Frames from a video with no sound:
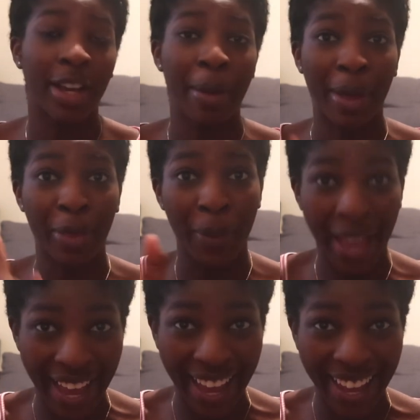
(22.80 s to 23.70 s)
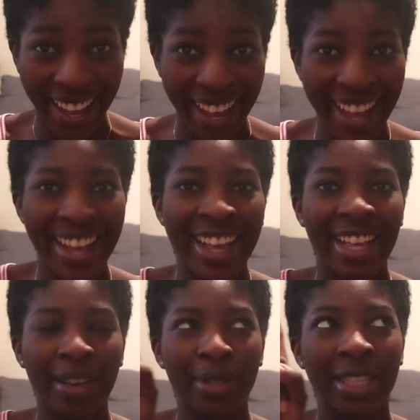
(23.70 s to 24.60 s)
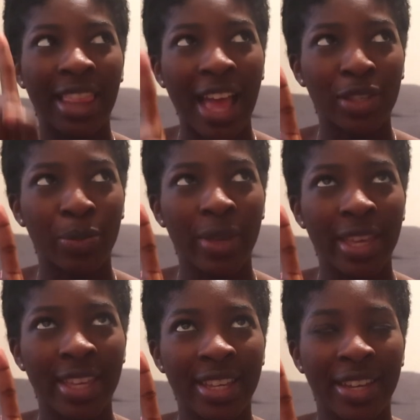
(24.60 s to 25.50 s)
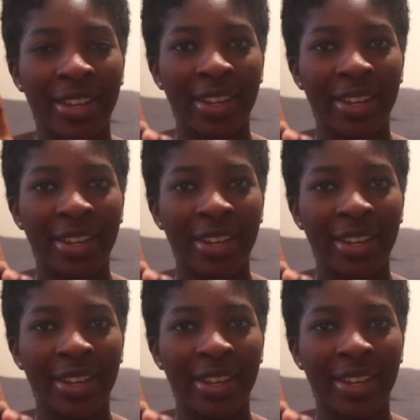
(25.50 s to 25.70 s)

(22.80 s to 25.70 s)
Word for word: Okay, by the way, it was last week